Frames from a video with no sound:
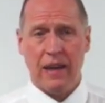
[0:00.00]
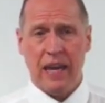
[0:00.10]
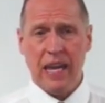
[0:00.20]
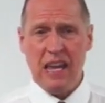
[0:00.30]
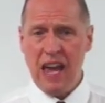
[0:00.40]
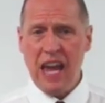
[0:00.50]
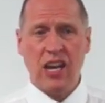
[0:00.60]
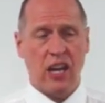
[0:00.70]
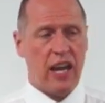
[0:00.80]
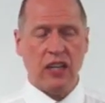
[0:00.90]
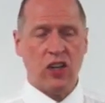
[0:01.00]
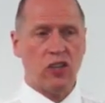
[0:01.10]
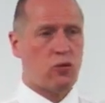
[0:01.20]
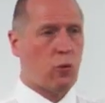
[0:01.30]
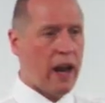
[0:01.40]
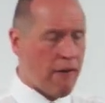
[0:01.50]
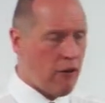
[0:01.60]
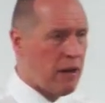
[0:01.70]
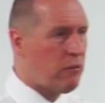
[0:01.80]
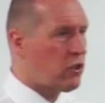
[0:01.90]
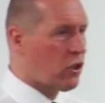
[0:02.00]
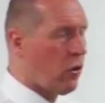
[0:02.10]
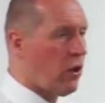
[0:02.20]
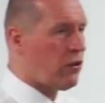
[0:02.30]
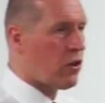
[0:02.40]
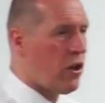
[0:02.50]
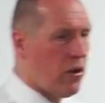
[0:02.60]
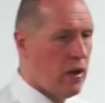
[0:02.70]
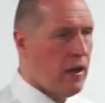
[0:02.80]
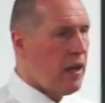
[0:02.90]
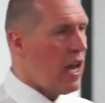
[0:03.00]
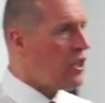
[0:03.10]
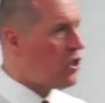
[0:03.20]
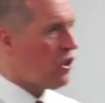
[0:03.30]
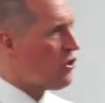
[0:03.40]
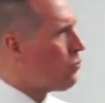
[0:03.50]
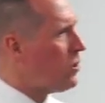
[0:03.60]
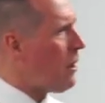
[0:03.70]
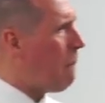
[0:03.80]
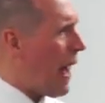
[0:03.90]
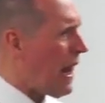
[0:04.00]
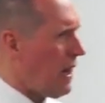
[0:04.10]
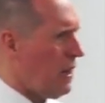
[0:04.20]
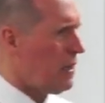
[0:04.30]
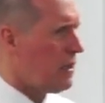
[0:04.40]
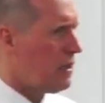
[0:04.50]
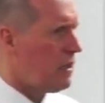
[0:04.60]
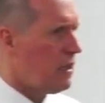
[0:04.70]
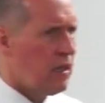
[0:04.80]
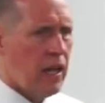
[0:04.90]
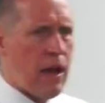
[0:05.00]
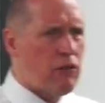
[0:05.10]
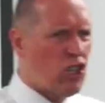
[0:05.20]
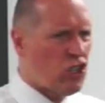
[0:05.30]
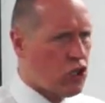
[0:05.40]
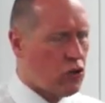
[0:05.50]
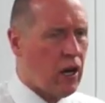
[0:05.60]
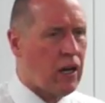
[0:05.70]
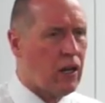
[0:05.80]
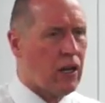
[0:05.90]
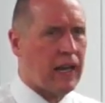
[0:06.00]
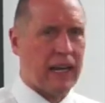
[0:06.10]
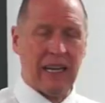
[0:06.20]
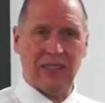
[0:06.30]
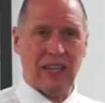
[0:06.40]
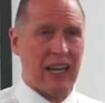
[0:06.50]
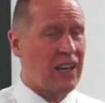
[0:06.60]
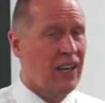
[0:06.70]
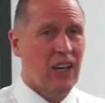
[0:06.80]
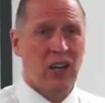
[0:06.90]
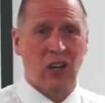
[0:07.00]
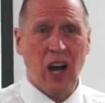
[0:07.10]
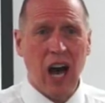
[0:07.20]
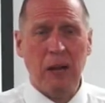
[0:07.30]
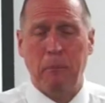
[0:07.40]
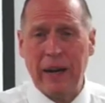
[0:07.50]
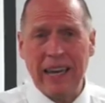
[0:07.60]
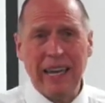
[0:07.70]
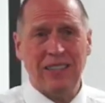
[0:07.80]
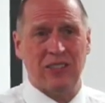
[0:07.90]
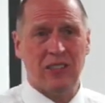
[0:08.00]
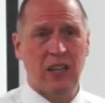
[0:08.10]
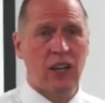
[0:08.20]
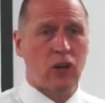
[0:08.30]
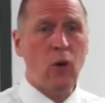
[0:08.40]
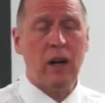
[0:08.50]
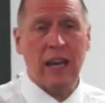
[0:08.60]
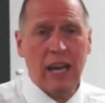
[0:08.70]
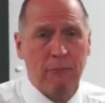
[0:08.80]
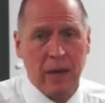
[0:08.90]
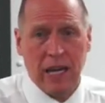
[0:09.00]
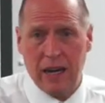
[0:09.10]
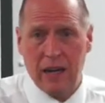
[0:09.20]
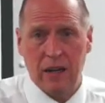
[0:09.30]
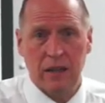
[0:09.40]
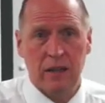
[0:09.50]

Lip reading: He just, whatever he was going through, it just was a battle. It was a struggle. Like, it's like, God, please, don't leave me here.